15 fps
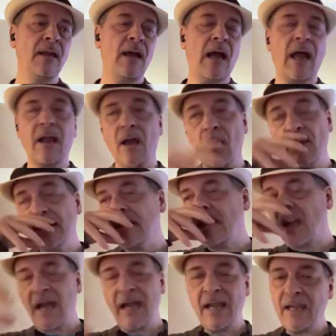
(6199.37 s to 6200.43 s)
I
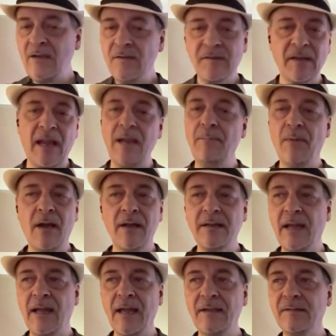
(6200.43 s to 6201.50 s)
used to hate
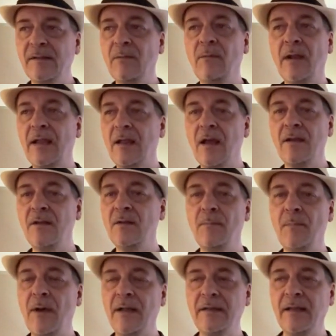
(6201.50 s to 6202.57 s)
podcasts, and when I got into
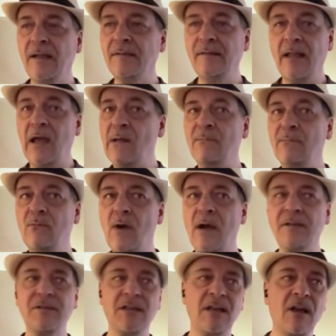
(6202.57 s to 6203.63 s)
podcasts, now I'm
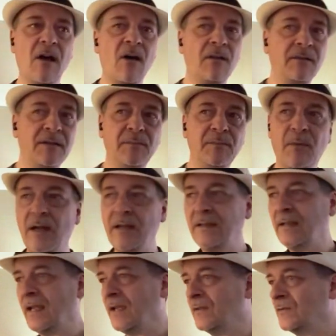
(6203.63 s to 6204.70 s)
watching all these
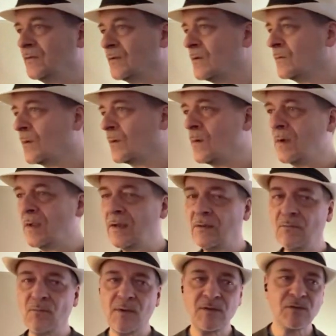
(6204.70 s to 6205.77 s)
podcasts, Joe Rogan
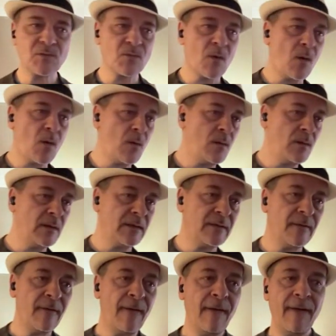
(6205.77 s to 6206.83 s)
and Rich Roll
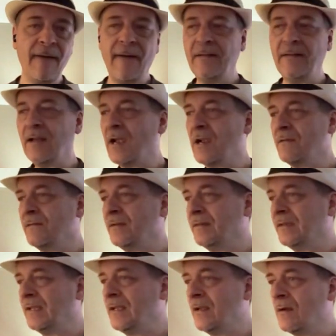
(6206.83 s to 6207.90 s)
and Diary of a
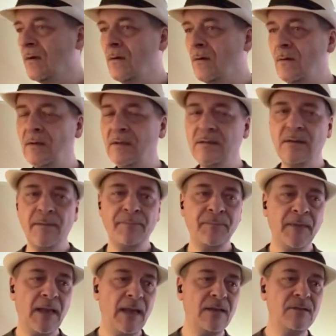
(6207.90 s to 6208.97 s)
CEO
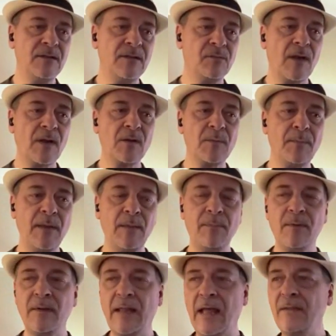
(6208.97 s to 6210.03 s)
and just regular
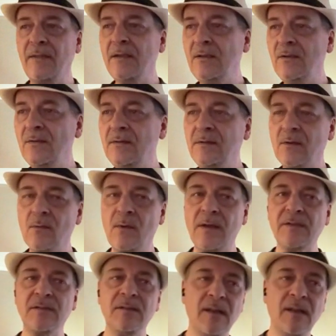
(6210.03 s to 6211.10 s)
people and how they do it, the
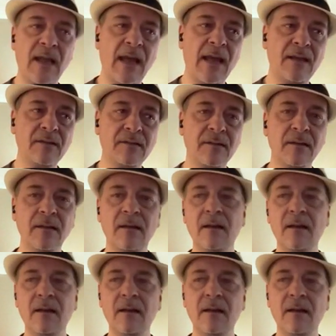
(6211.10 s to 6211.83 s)
questions they asked,